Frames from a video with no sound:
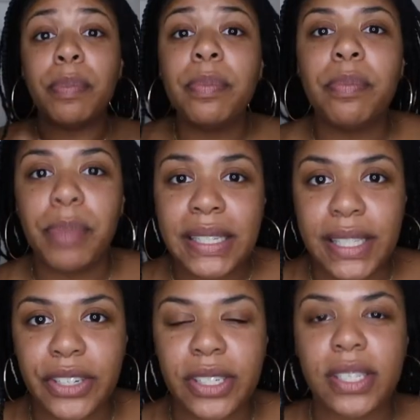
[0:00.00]
But
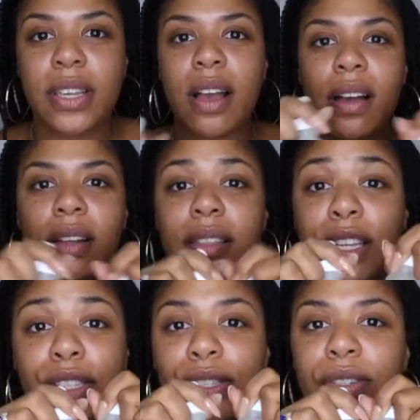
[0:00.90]
seriously, y'all,
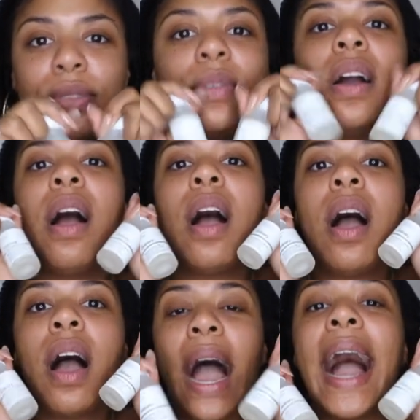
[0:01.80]
these two,
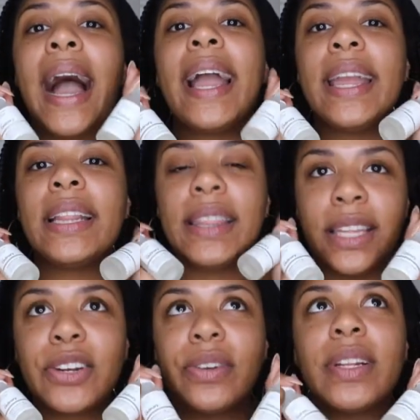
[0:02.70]
I
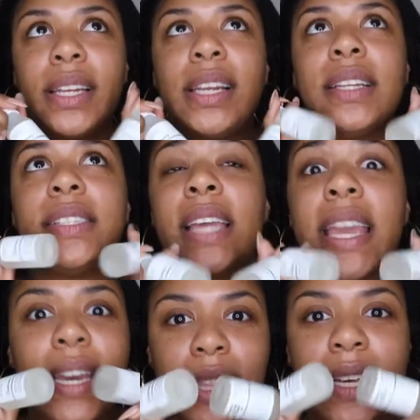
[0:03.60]
literally
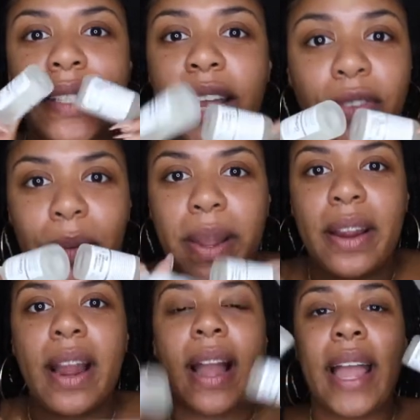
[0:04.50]
take these
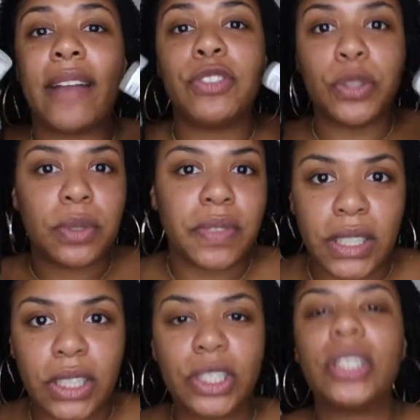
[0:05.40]
everywhere. I have two of
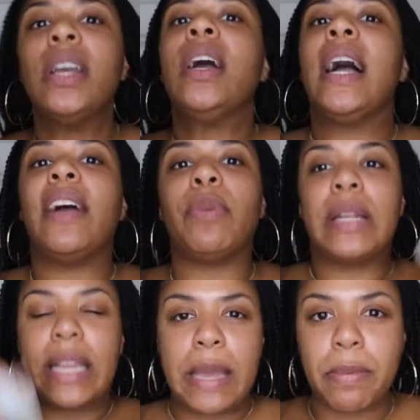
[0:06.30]
each. I have one
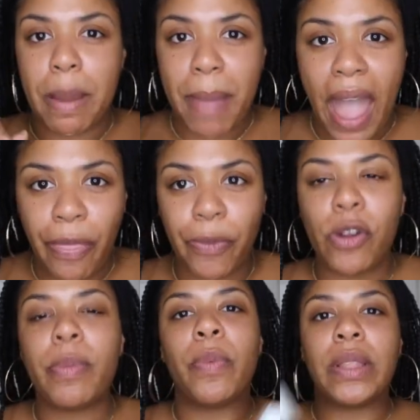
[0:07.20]
that I keep in my
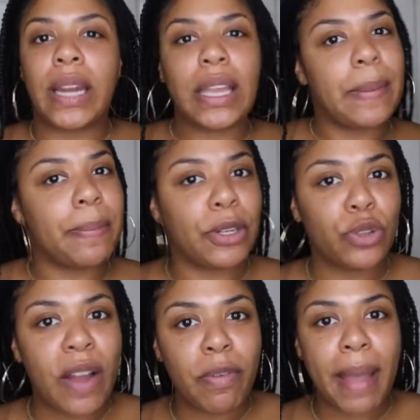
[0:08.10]
bathroom and one that I keep in my
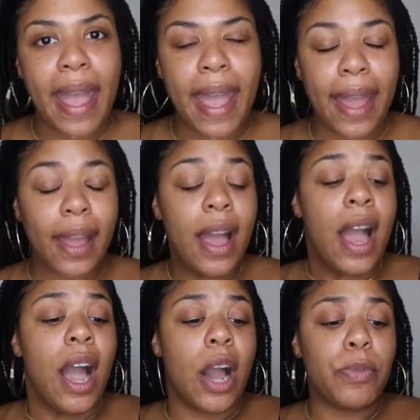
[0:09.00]
travel bag.
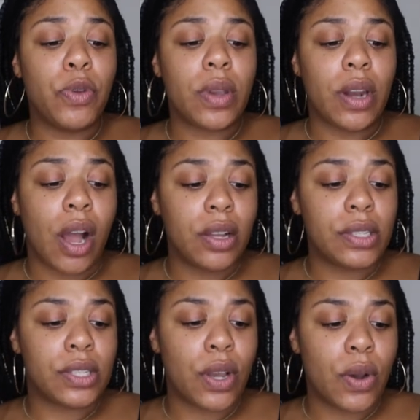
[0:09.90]
Um, you can
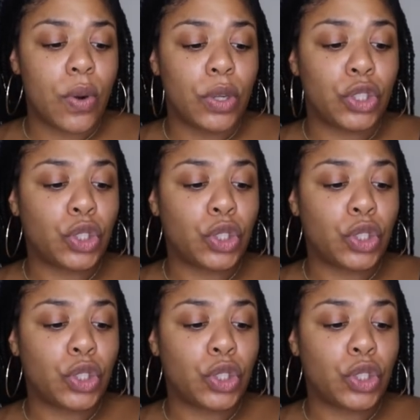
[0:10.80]
also